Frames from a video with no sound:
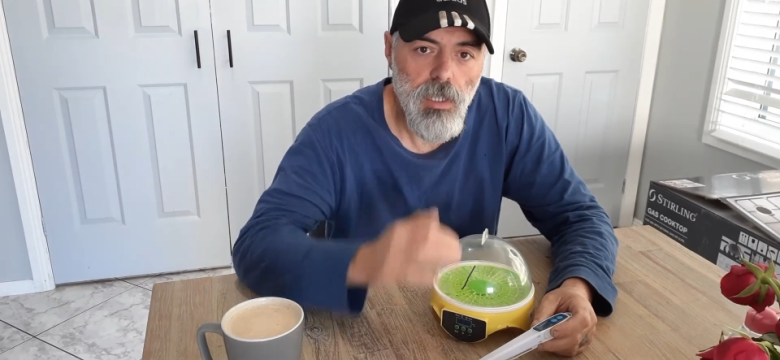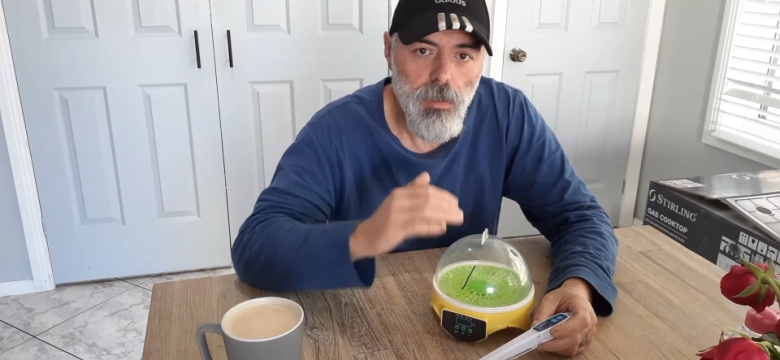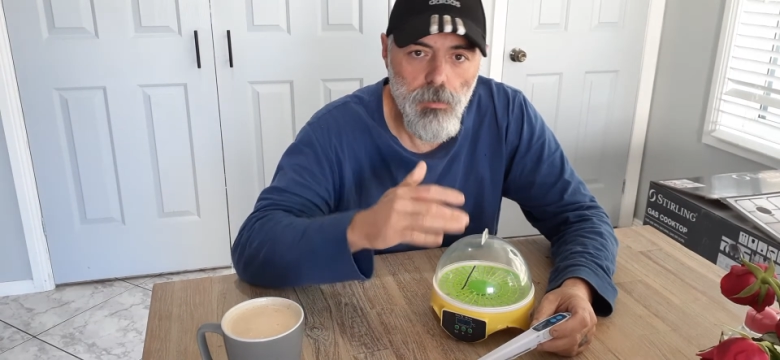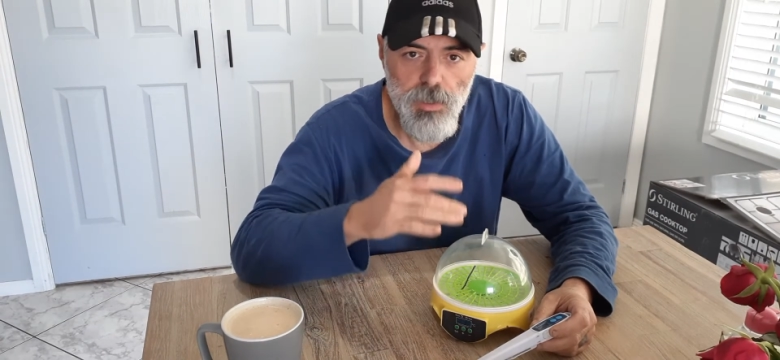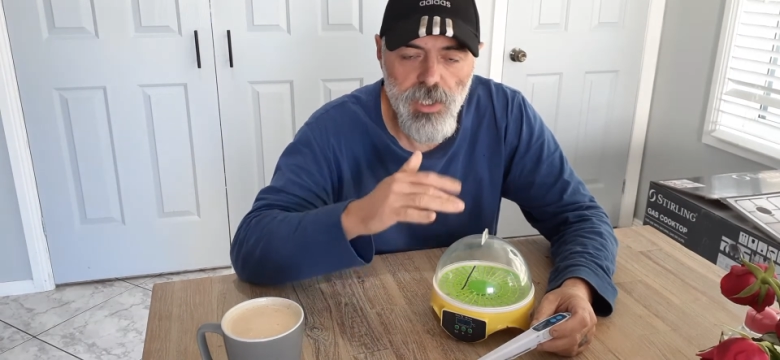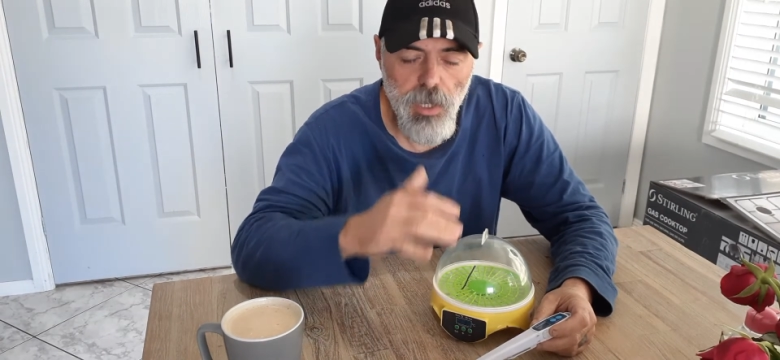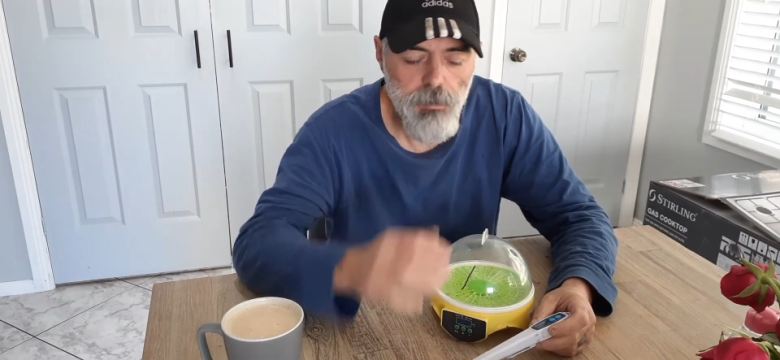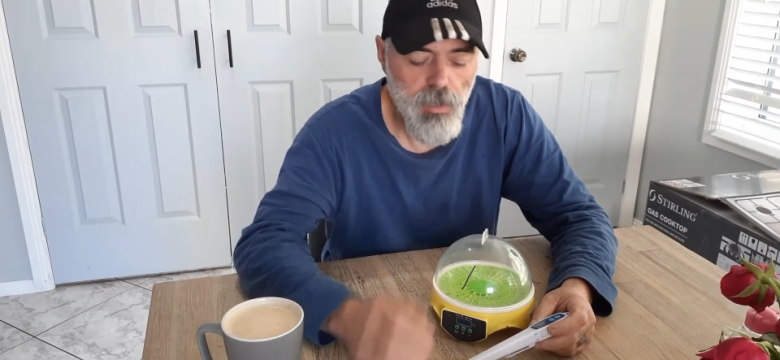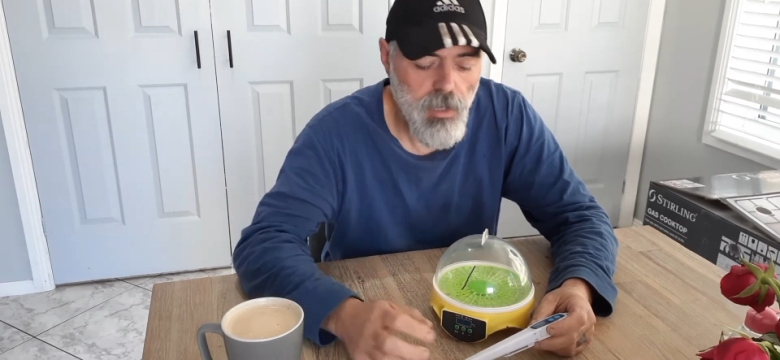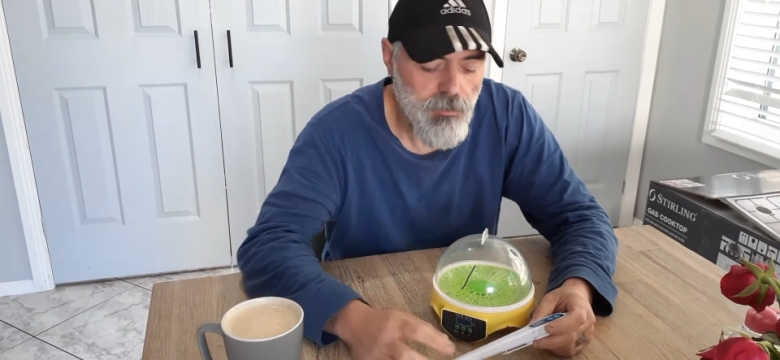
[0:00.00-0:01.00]
which kept
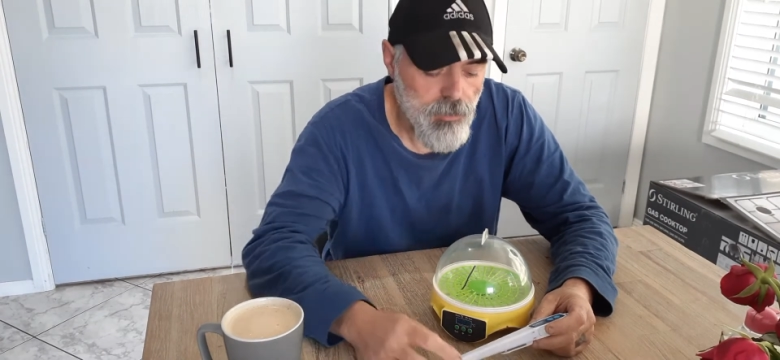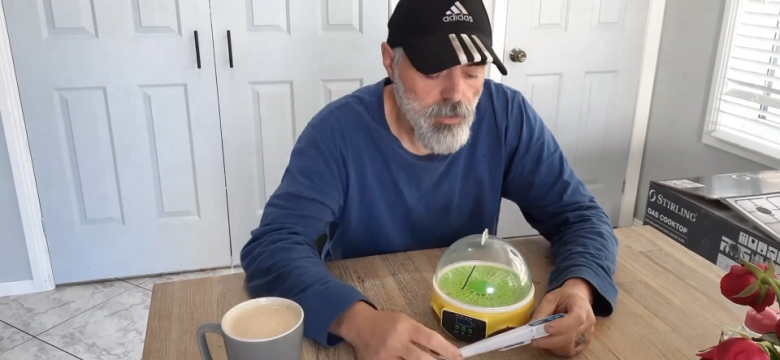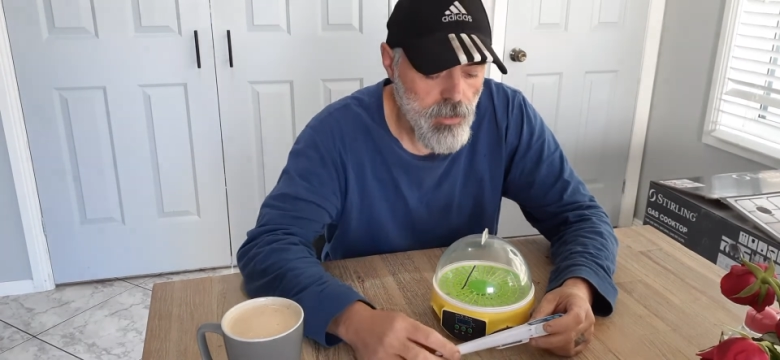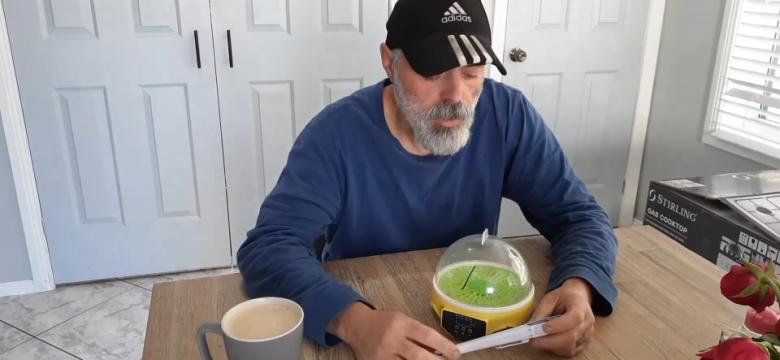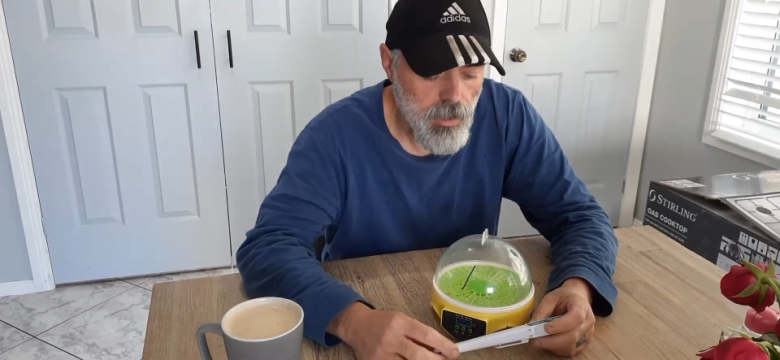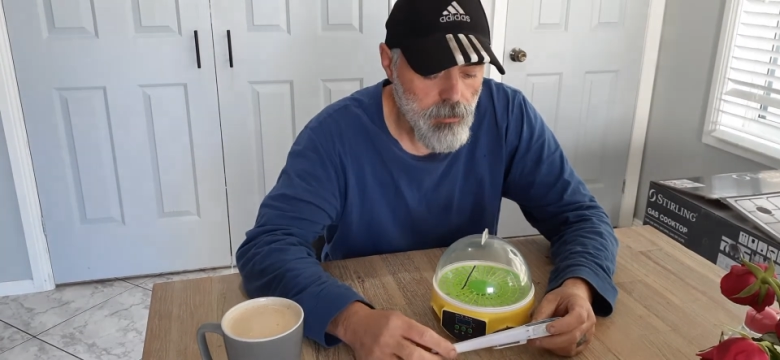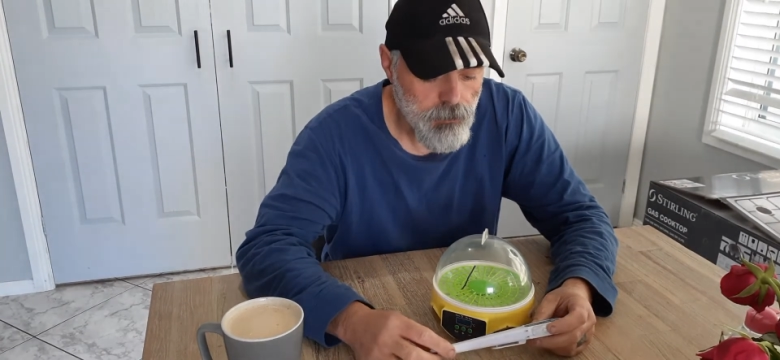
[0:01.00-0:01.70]
it at 38.